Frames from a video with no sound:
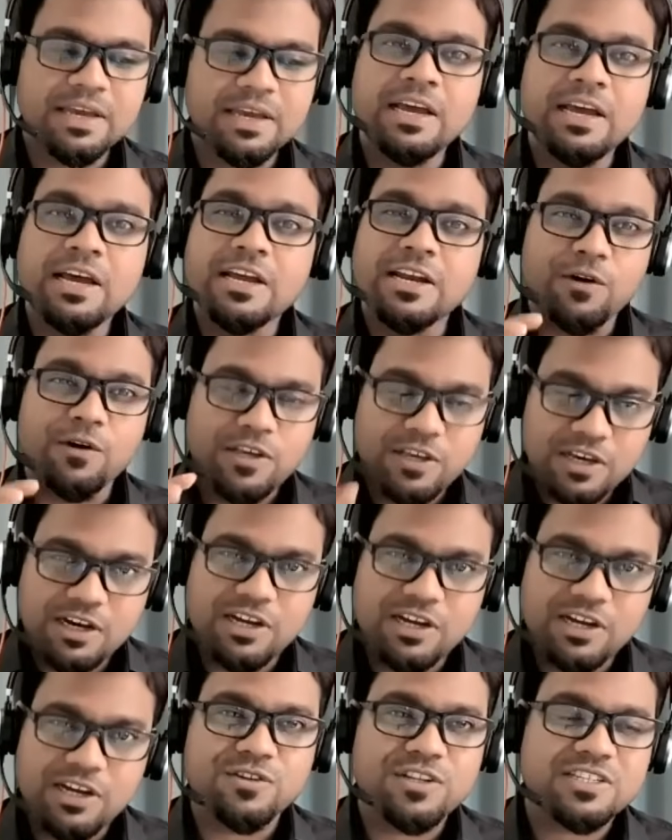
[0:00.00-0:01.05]
Now, here
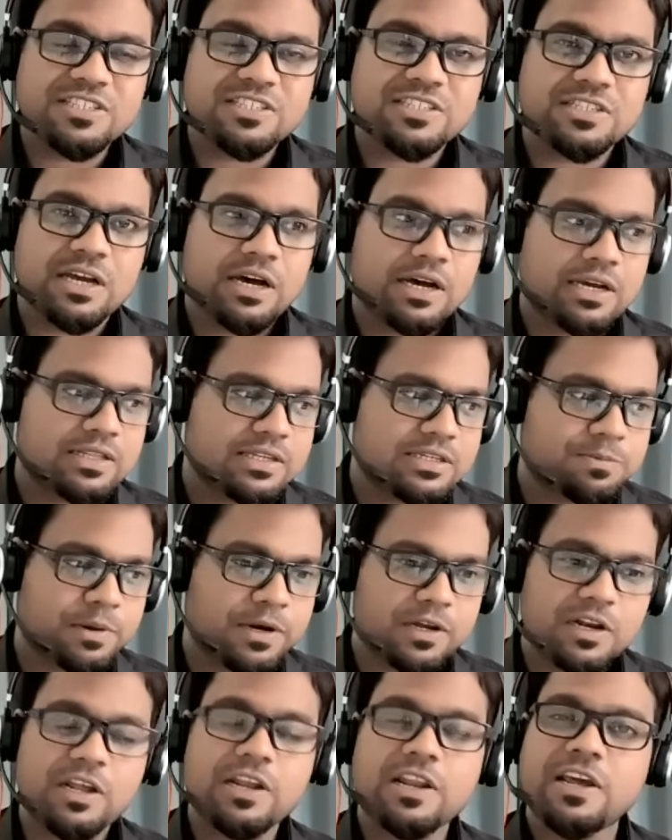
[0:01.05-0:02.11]
into this
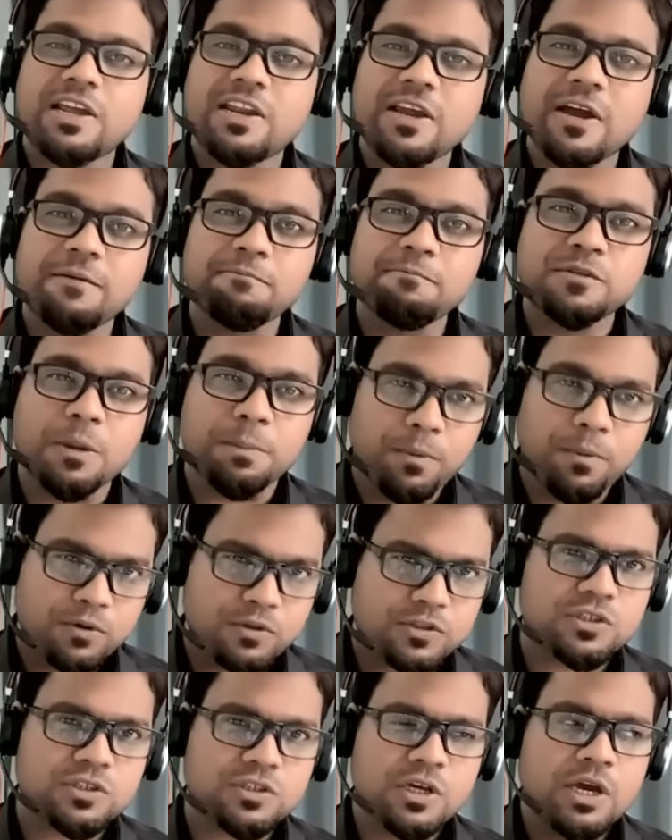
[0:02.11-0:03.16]
particular area,
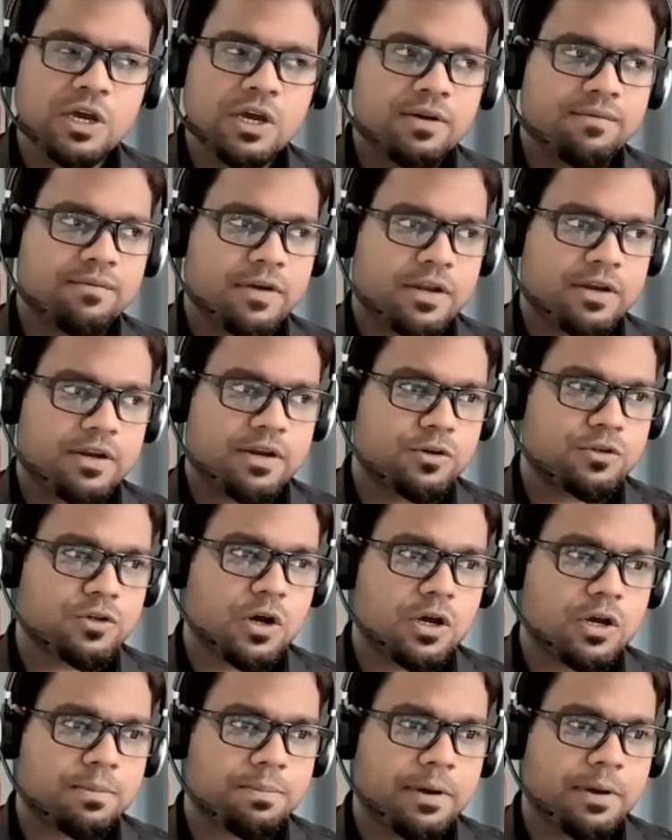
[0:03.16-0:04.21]
suppose when you
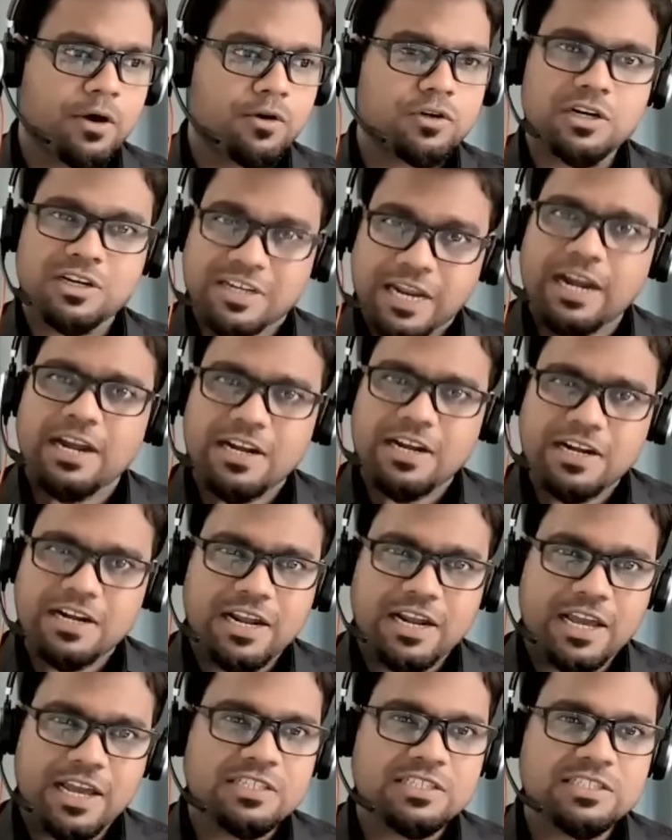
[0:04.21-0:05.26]
talk about 10
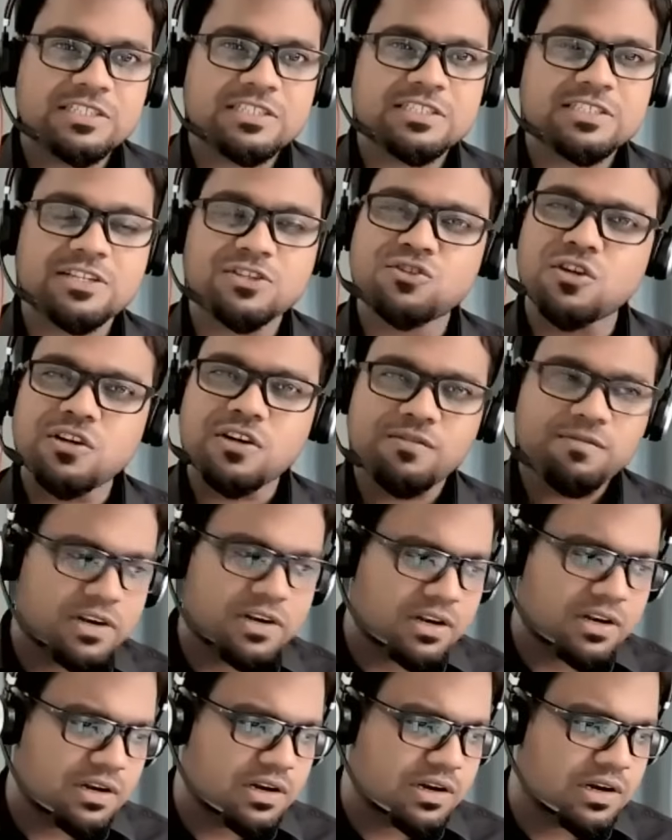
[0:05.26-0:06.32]
days, the children
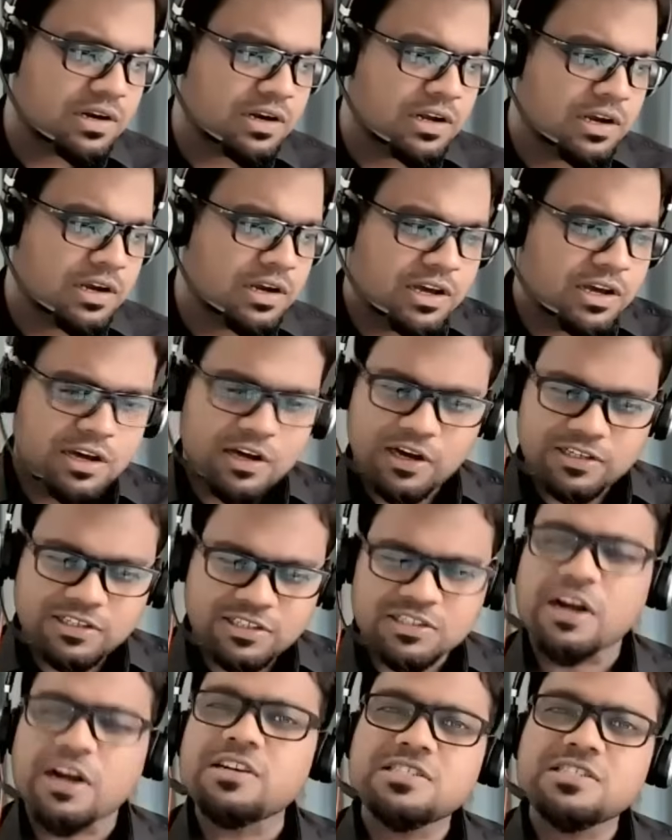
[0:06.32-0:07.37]
will
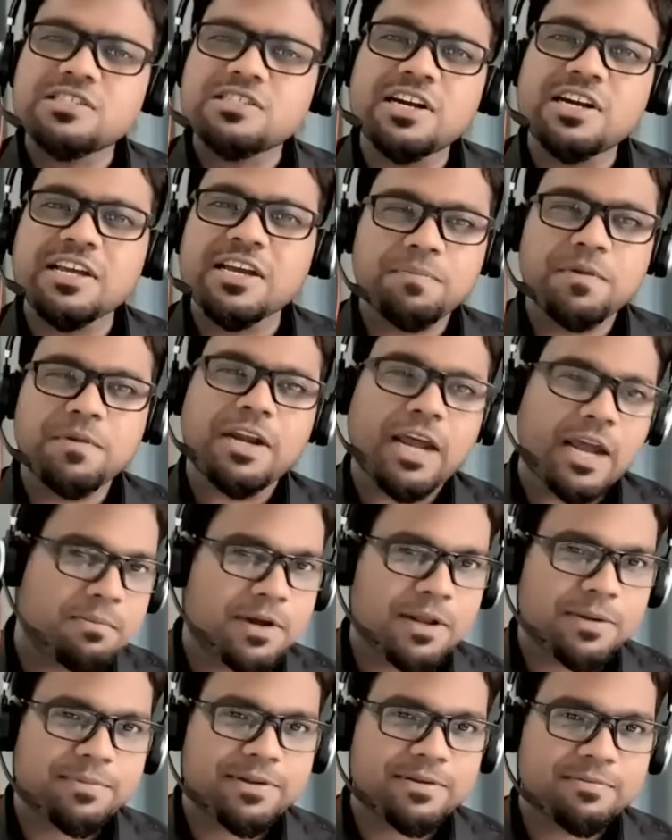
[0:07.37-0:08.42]
start setting up the
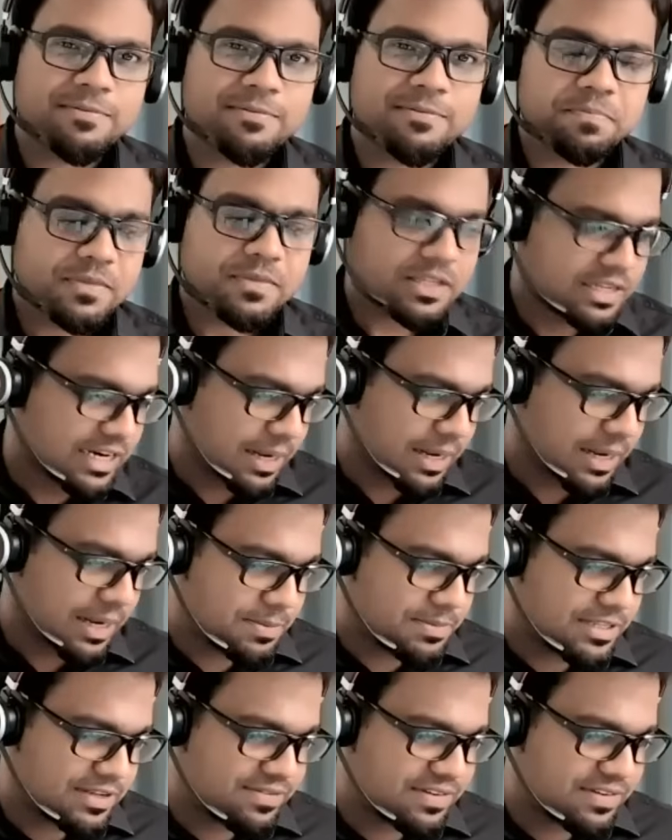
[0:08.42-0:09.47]
timetable. In the timetable,
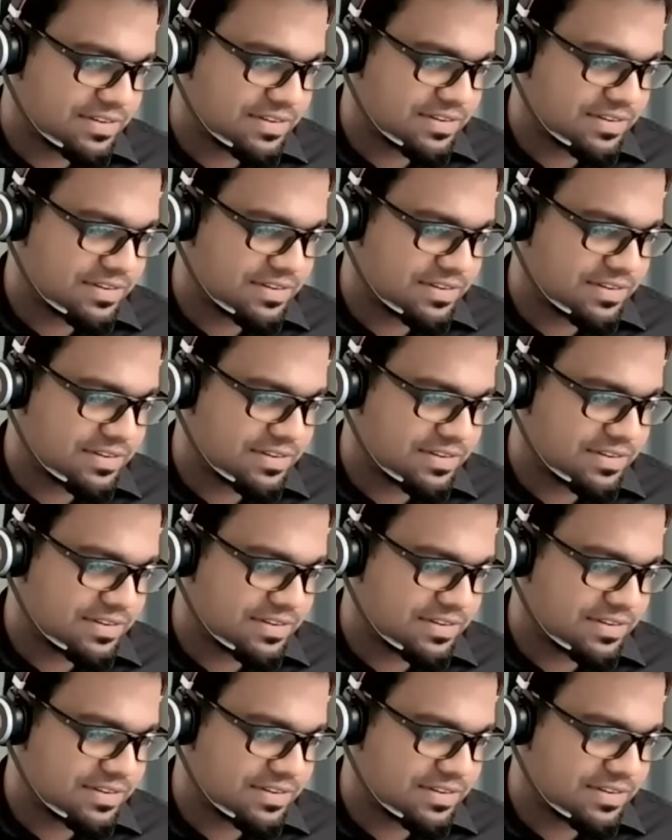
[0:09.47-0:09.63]
they will